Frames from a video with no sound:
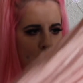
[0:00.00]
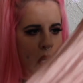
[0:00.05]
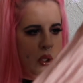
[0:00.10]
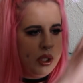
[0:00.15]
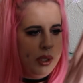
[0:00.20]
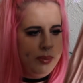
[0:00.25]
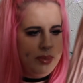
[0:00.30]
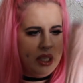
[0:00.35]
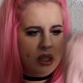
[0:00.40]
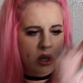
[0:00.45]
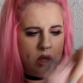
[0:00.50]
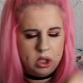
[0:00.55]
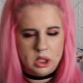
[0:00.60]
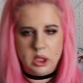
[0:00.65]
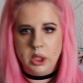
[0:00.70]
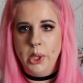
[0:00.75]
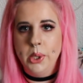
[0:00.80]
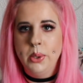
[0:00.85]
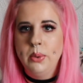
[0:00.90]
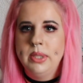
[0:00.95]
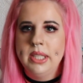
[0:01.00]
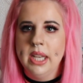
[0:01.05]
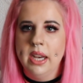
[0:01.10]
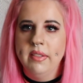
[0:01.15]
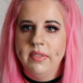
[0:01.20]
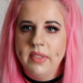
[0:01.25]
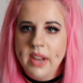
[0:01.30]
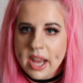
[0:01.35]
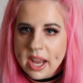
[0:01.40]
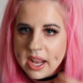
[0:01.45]
bottoms. I got loads
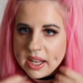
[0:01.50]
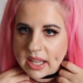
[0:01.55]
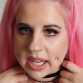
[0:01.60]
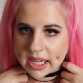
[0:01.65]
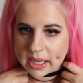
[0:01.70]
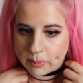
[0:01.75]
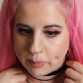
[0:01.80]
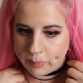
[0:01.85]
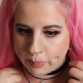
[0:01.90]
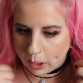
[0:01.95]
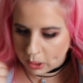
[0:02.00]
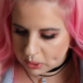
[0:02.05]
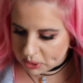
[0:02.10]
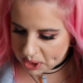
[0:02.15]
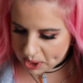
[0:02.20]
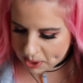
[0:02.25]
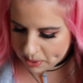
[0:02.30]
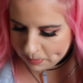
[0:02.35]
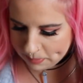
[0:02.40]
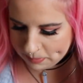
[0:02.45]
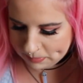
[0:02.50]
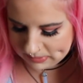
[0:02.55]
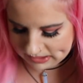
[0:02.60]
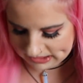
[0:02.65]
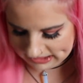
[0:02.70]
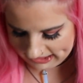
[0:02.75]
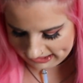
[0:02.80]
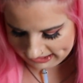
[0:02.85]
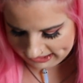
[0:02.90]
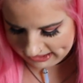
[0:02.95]
of like
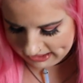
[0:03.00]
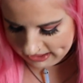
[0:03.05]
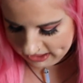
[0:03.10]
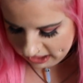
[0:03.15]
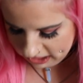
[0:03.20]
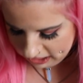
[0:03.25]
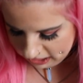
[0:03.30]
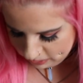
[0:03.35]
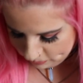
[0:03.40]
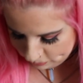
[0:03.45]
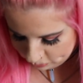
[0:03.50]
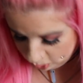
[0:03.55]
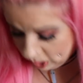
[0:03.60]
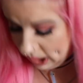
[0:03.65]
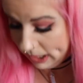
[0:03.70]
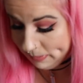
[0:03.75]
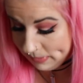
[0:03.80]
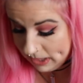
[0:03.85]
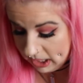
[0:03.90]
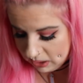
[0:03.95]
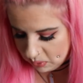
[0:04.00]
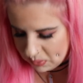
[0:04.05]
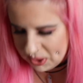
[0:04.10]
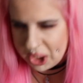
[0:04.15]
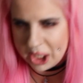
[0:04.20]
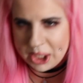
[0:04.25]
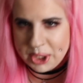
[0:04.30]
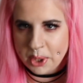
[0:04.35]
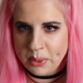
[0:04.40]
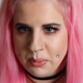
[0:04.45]
bottoms in Primark,
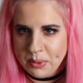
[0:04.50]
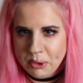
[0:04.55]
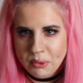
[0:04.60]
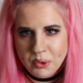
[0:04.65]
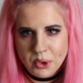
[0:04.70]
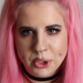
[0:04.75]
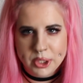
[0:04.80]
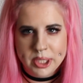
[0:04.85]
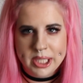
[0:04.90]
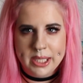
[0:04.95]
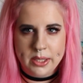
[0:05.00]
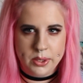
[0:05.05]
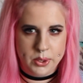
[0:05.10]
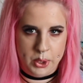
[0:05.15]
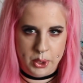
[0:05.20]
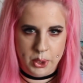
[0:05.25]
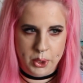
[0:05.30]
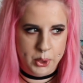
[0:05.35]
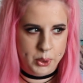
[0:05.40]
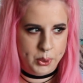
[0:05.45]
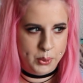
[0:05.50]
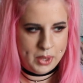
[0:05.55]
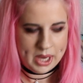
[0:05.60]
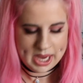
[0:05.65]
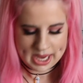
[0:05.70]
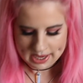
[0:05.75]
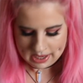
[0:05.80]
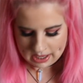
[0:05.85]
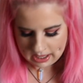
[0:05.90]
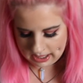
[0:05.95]
which I don't usually do.
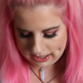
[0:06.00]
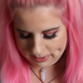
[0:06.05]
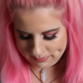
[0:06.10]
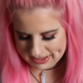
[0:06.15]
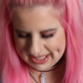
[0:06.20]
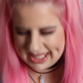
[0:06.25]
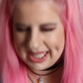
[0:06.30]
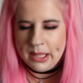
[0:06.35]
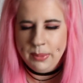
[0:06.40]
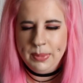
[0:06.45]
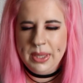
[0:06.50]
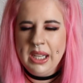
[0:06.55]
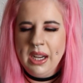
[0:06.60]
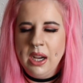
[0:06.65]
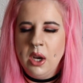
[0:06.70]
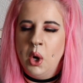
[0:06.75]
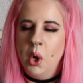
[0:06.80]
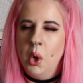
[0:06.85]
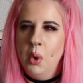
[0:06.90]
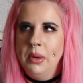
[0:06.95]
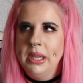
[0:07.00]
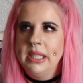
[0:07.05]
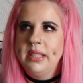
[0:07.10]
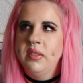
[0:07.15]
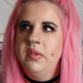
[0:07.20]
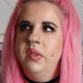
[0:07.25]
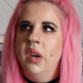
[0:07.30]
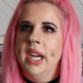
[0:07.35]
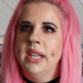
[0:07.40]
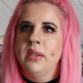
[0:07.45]
It's something I
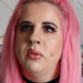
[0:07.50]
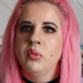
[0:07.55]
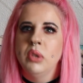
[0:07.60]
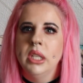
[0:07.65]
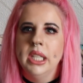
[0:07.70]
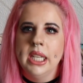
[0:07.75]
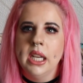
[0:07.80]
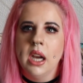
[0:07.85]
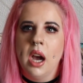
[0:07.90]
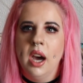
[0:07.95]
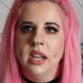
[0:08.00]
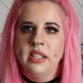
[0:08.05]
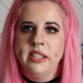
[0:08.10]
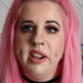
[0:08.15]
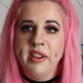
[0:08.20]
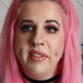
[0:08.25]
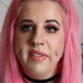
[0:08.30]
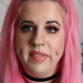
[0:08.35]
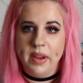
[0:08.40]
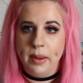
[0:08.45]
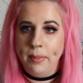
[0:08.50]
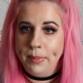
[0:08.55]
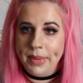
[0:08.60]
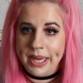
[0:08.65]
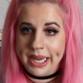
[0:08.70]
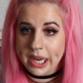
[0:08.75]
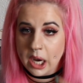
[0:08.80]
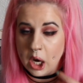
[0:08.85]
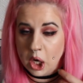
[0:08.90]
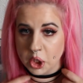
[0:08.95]
always find really hard to fit
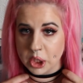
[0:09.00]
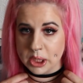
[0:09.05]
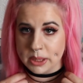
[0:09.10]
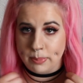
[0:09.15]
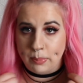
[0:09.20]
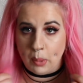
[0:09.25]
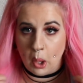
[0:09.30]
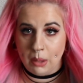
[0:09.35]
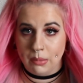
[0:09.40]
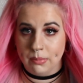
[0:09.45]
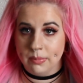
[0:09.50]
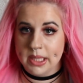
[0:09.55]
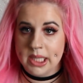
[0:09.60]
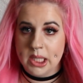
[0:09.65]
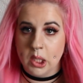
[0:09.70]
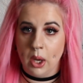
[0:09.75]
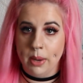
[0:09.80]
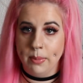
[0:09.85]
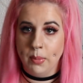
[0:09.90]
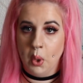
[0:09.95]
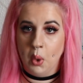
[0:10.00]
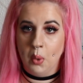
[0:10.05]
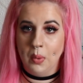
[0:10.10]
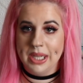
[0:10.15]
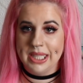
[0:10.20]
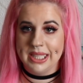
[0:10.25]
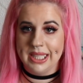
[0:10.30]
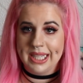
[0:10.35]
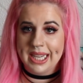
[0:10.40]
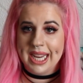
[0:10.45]
me, are just bottoms, so I'm
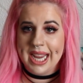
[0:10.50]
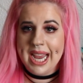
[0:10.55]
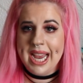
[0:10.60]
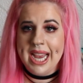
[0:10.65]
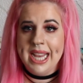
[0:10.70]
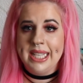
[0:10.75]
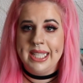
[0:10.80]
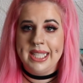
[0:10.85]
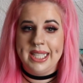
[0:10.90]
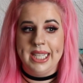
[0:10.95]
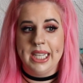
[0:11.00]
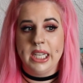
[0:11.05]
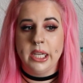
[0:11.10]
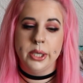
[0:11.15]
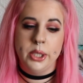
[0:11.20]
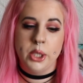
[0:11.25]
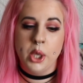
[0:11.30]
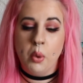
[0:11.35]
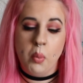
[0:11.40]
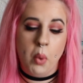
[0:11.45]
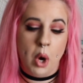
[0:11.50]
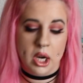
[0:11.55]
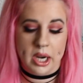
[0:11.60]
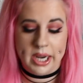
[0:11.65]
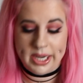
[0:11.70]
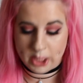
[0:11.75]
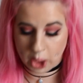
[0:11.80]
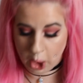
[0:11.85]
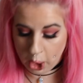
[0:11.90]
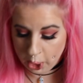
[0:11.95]
always like stick to what
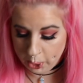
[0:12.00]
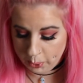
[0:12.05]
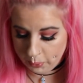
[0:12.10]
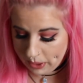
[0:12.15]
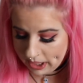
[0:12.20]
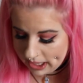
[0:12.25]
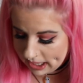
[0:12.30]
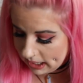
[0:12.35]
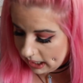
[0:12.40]
I know.